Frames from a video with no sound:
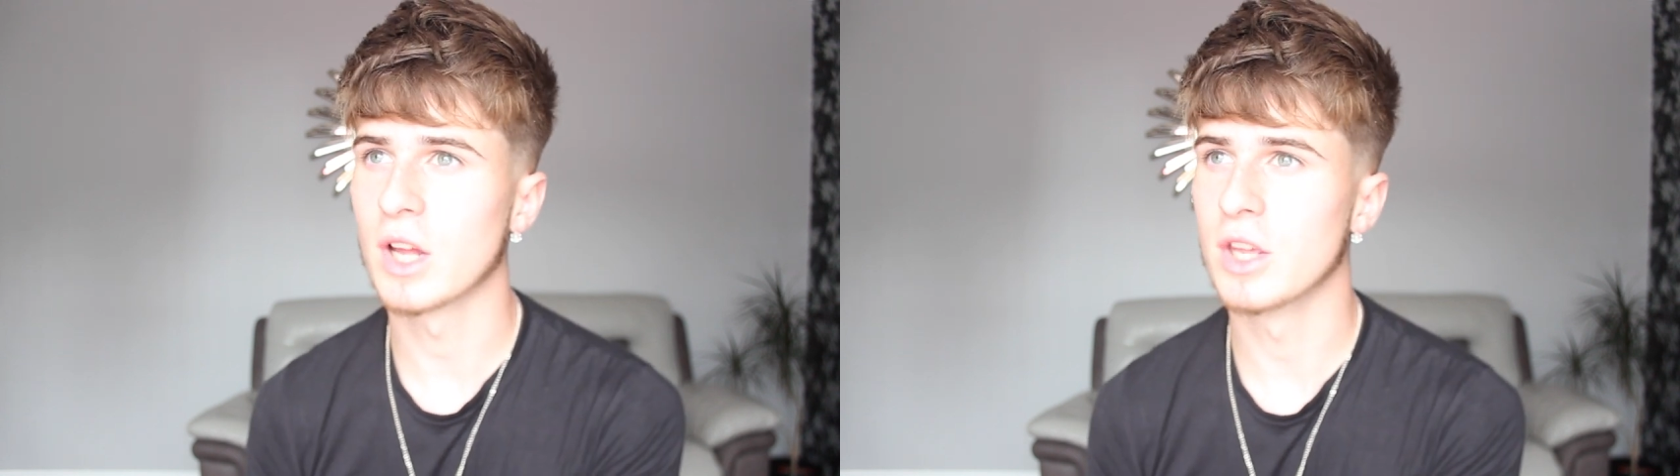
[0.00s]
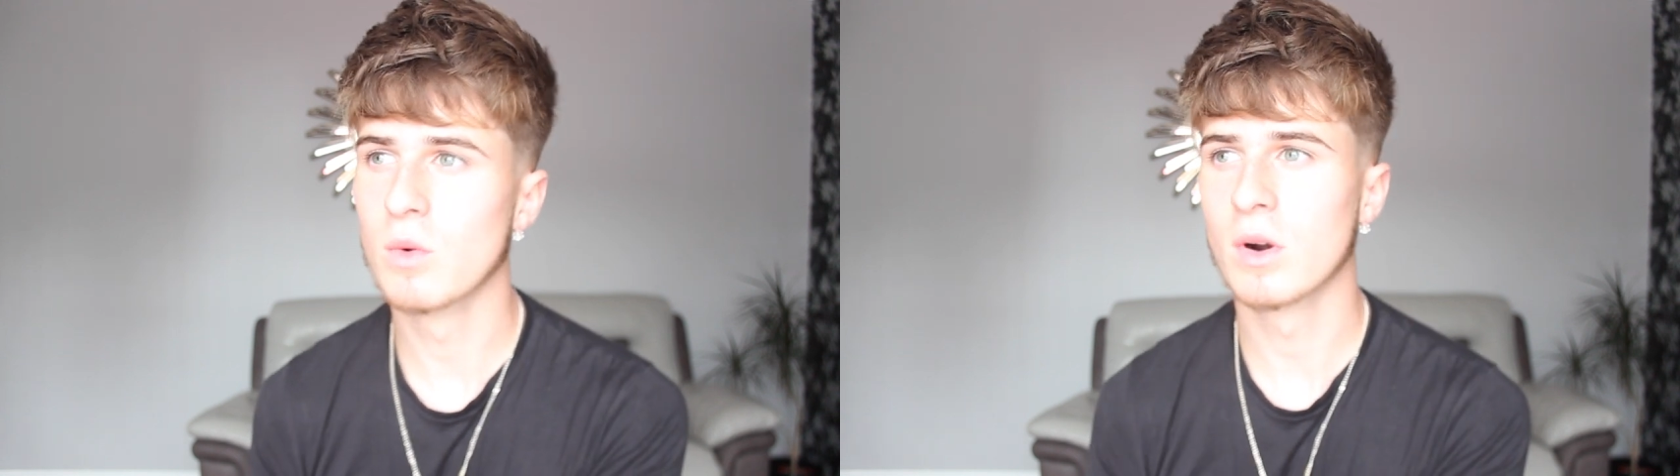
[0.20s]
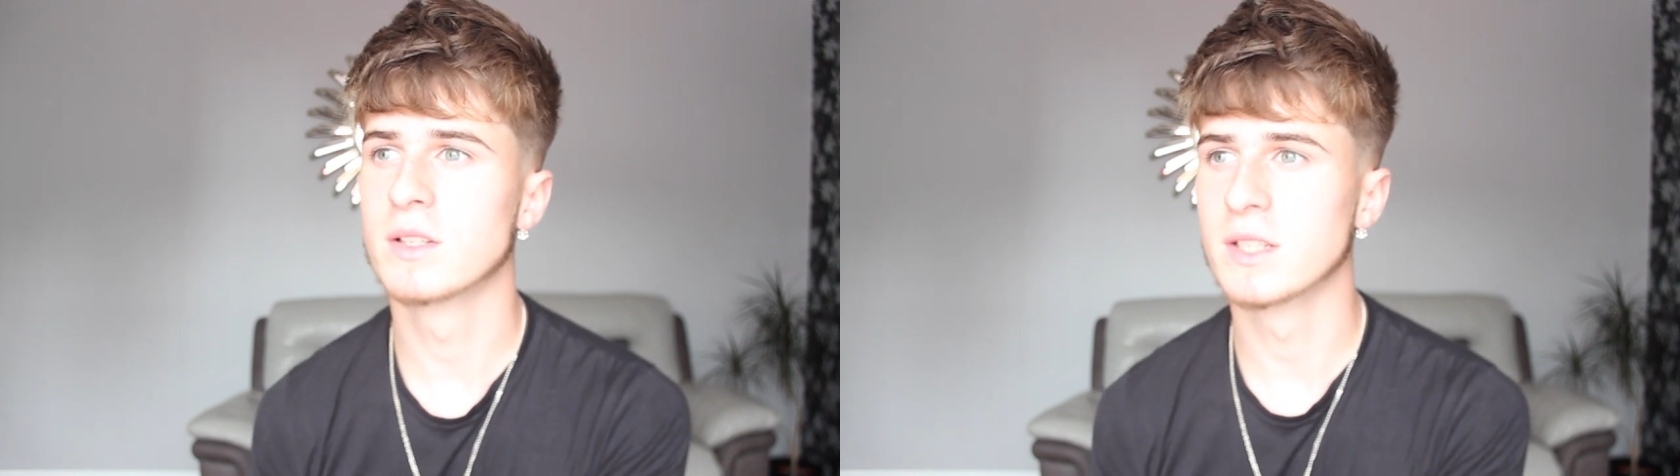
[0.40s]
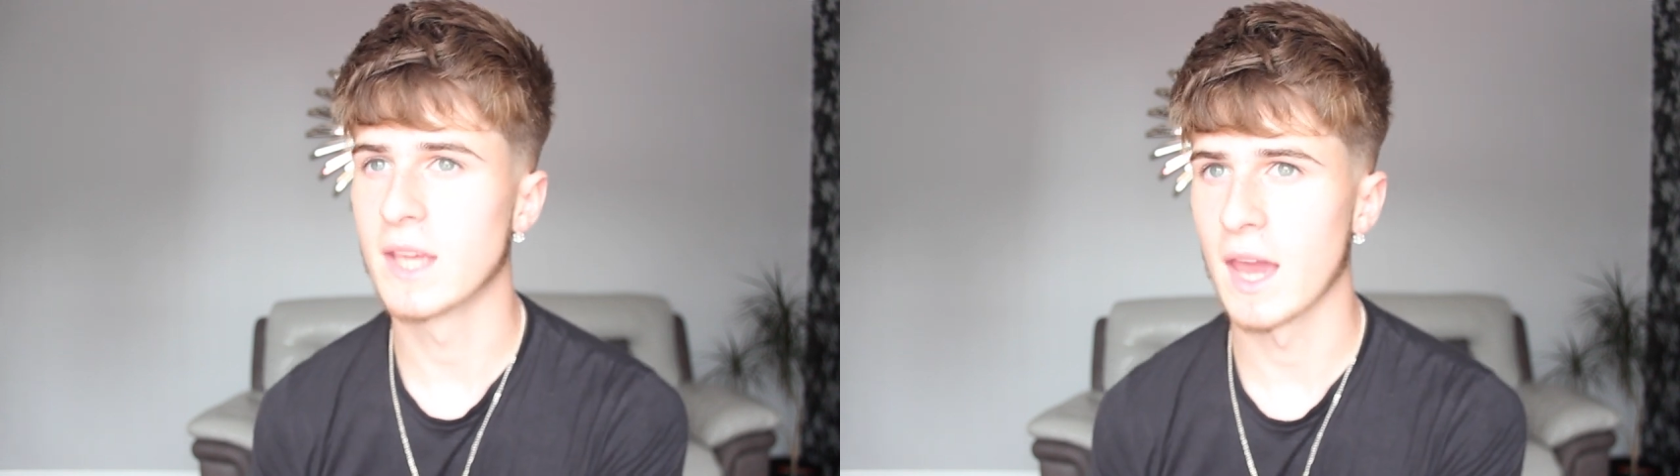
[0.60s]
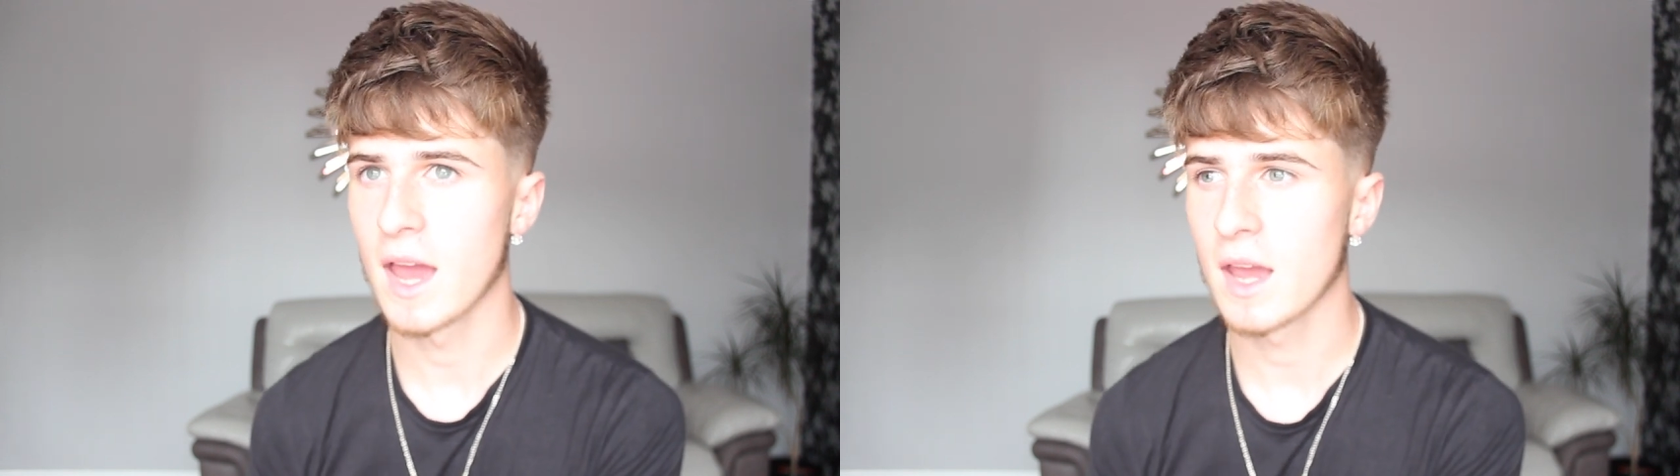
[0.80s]
that you wanted to
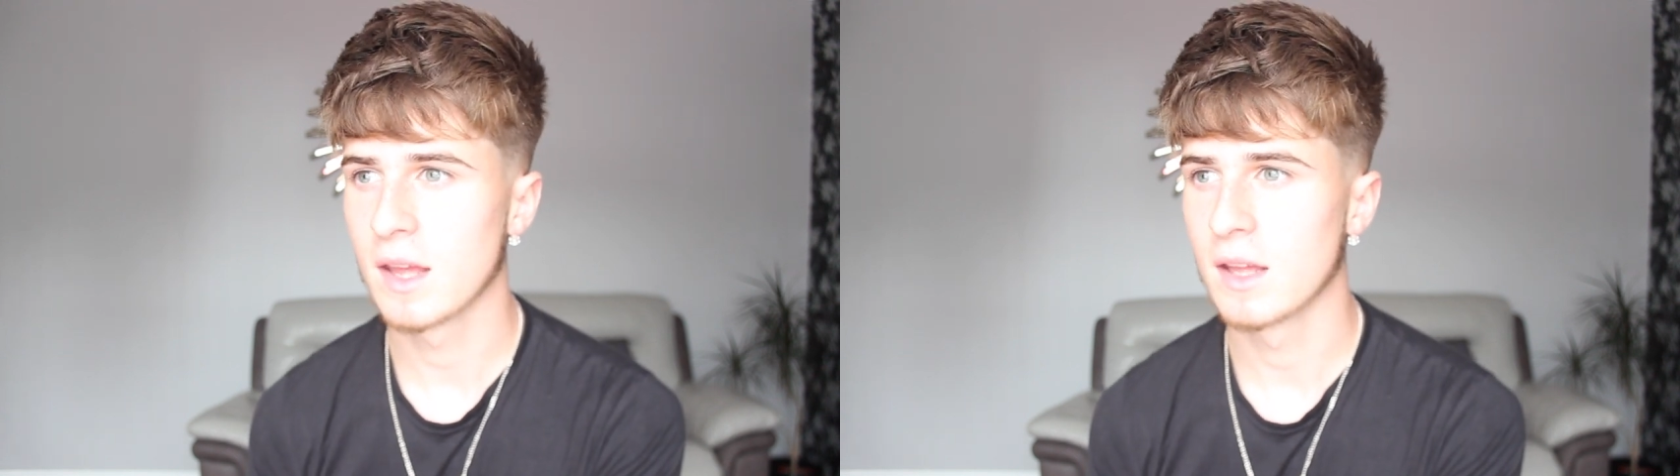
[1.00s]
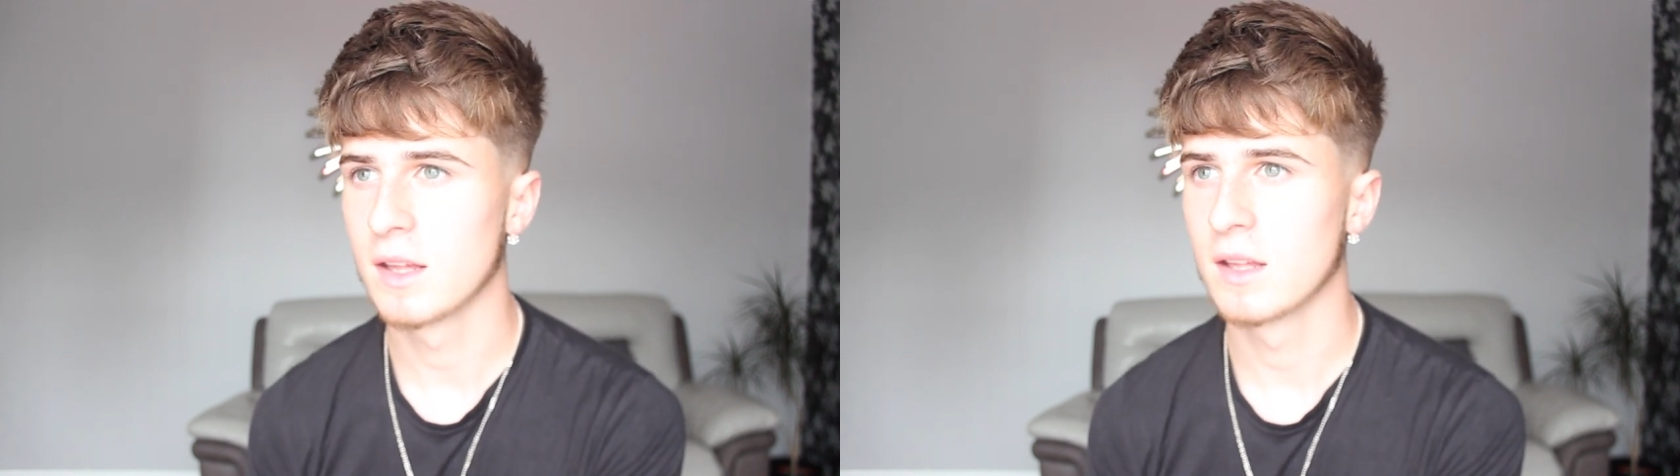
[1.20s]
get,